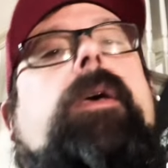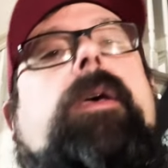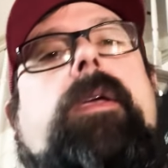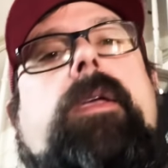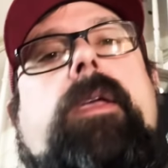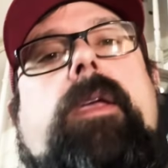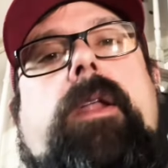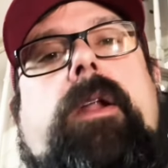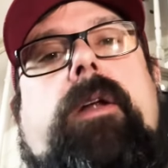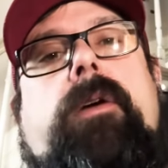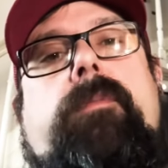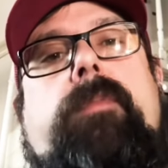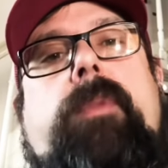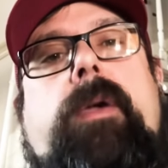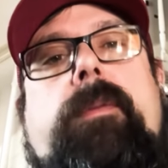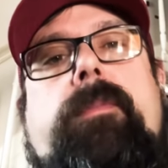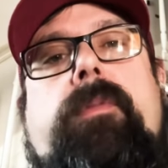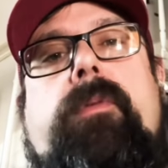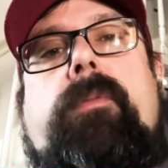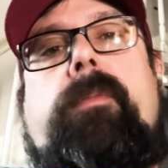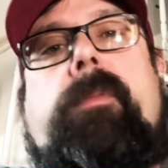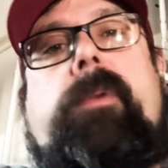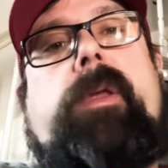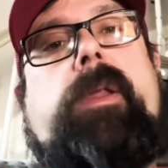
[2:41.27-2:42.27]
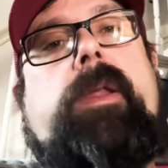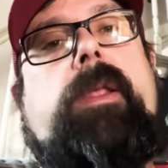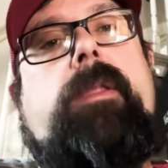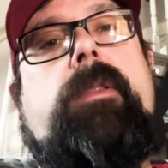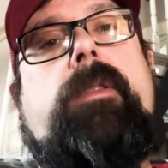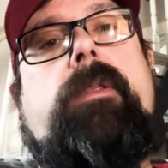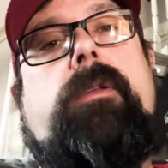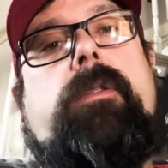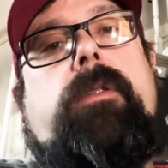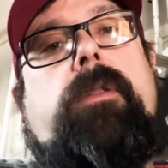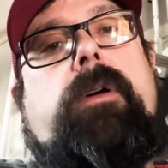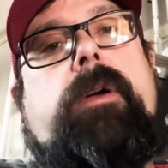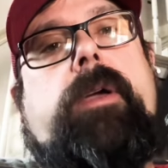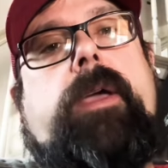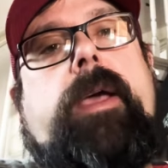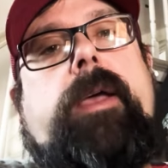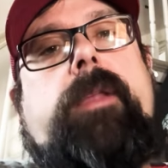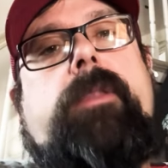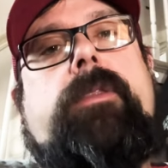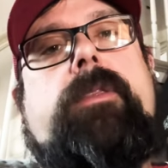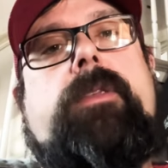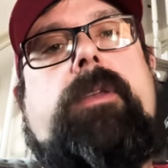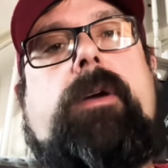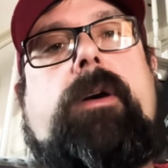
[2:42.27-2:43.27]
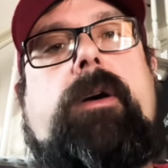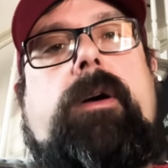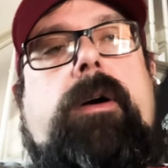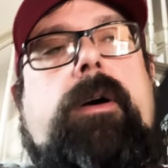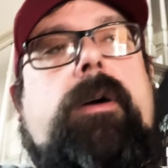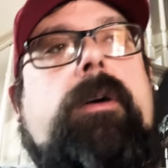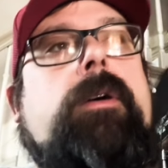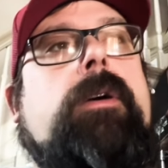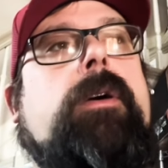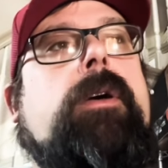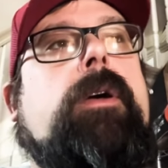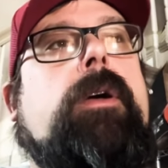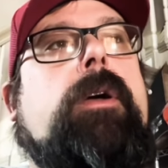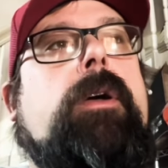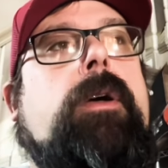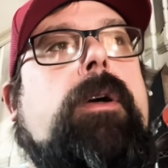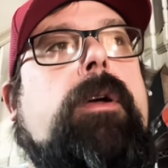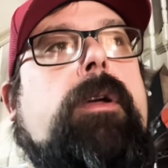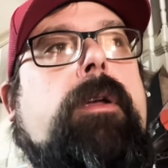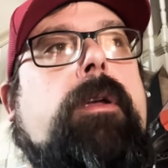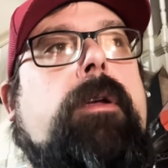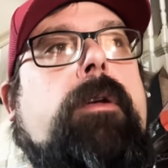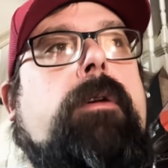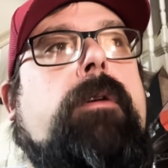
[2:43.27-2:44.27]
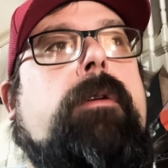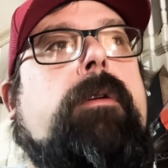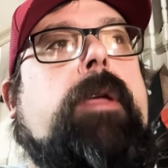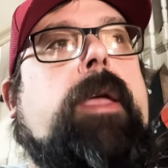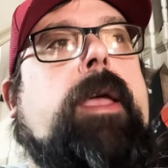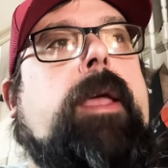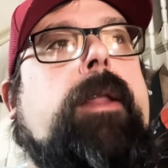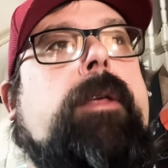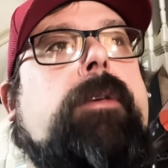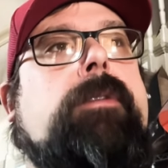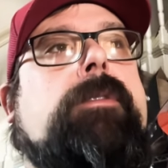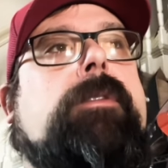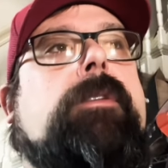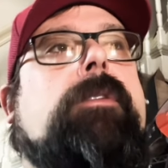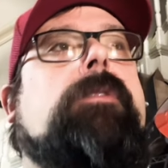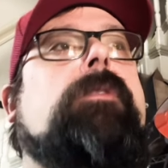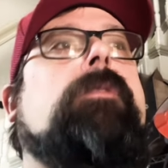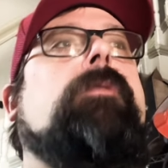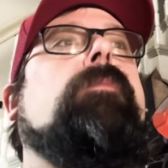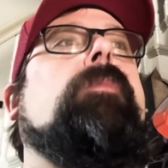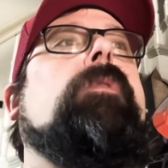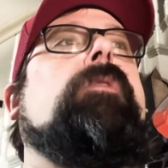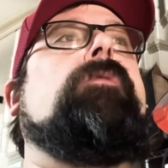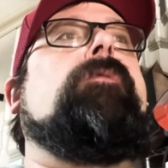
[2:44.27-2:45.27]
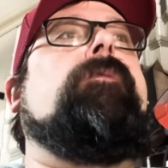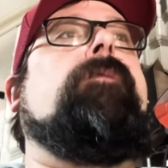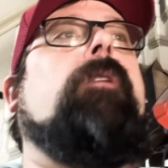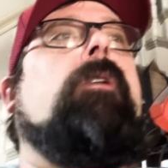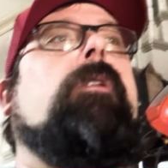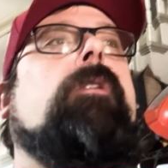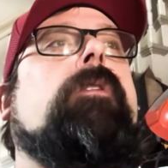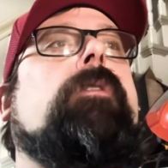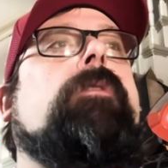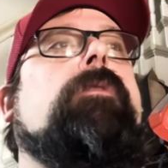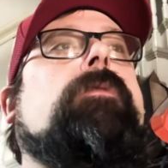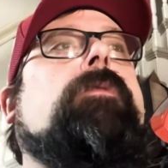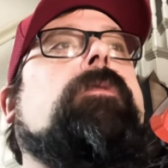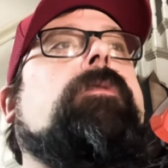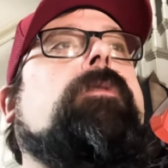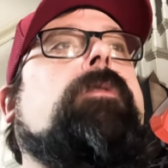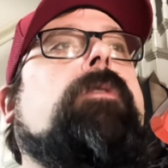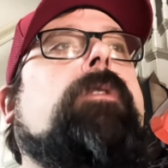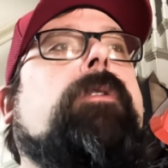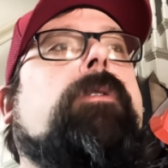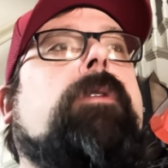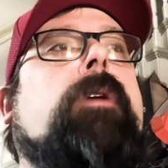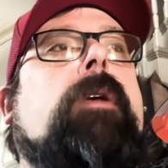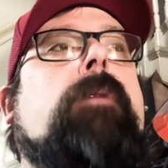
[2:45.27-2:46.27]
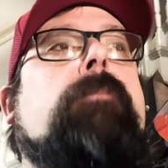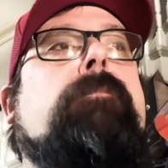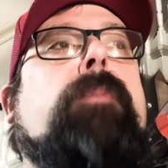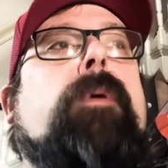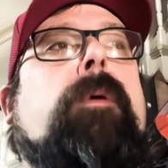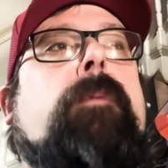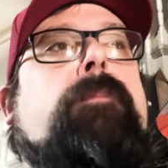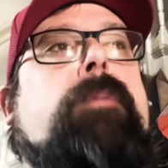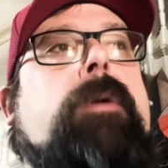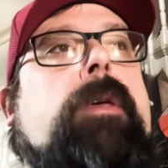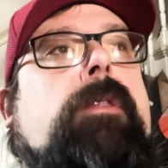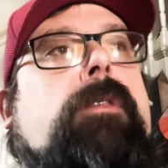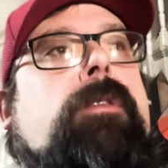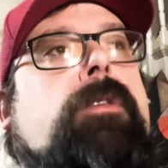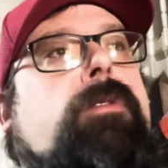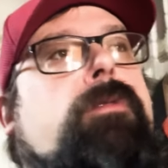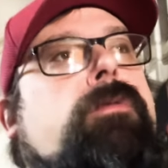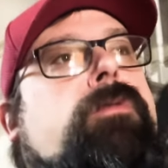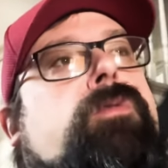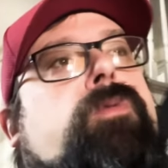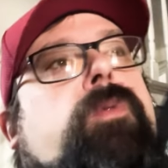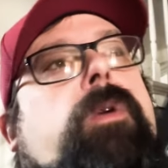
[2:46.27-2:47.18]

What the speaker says: maybe we need to look at your heating system as far as your input BTUs,